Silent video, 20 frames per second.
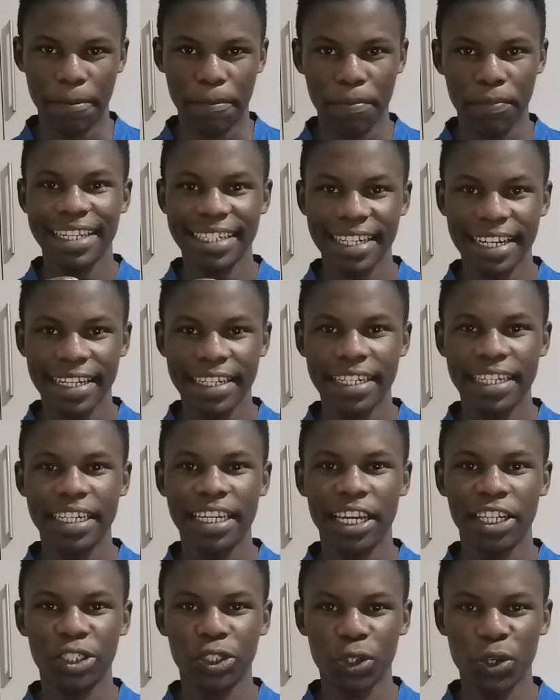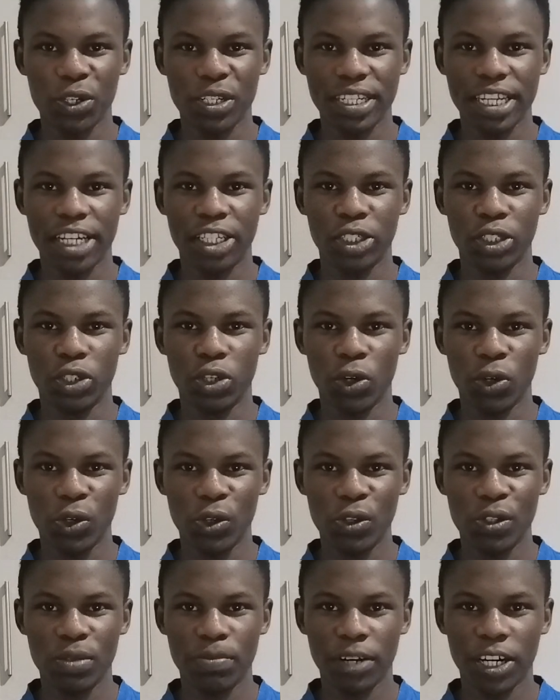This technique ensures that you don't
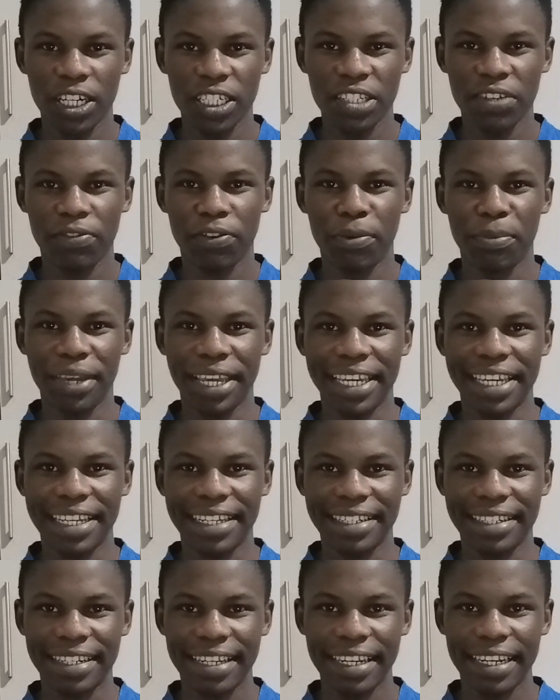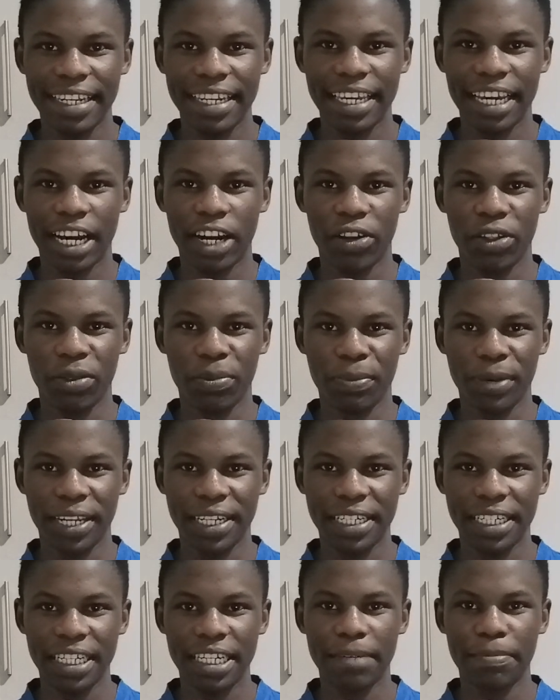lose marks from making silly
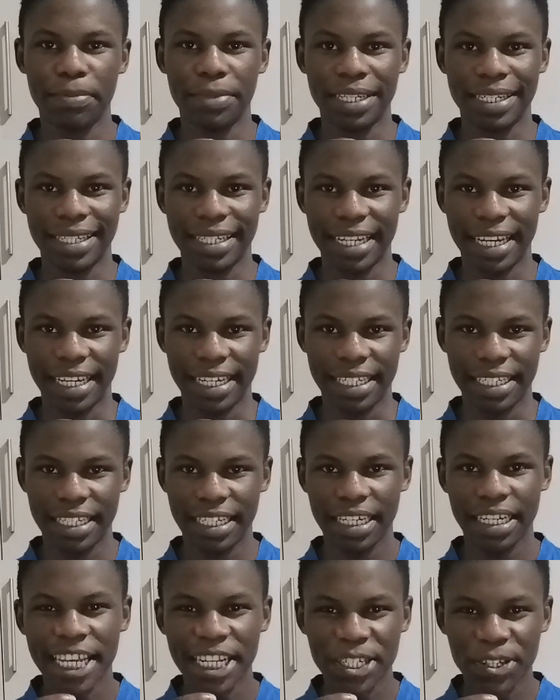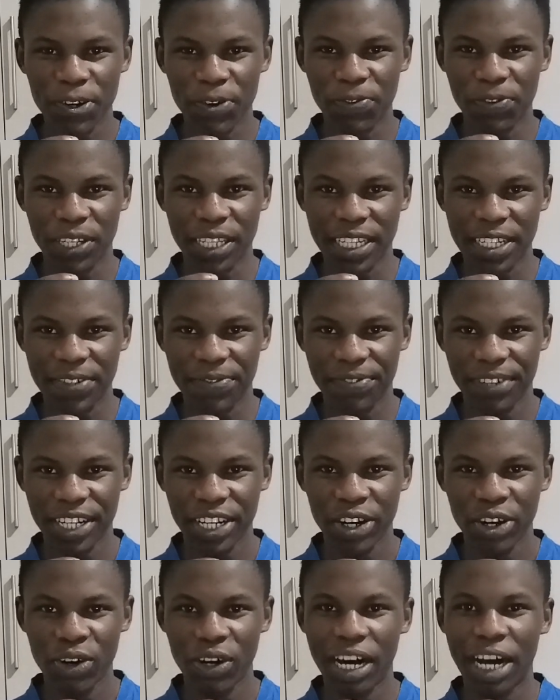arithmetic mistakes. That's all for this
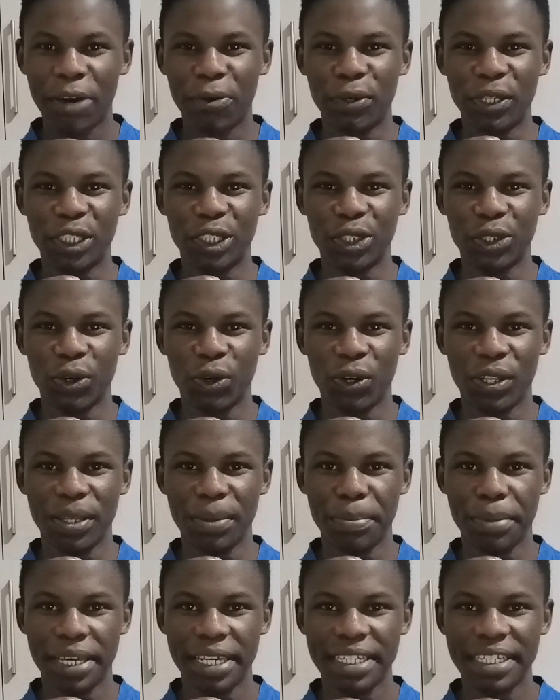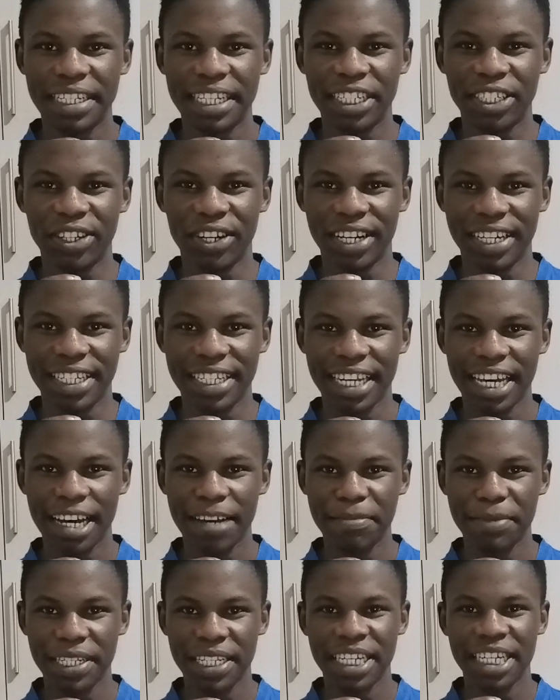video. I wish you all the best in your
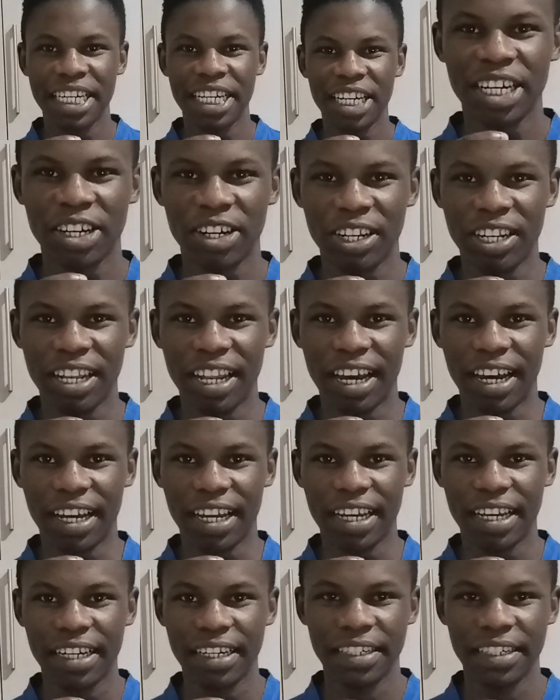exams. Good luck.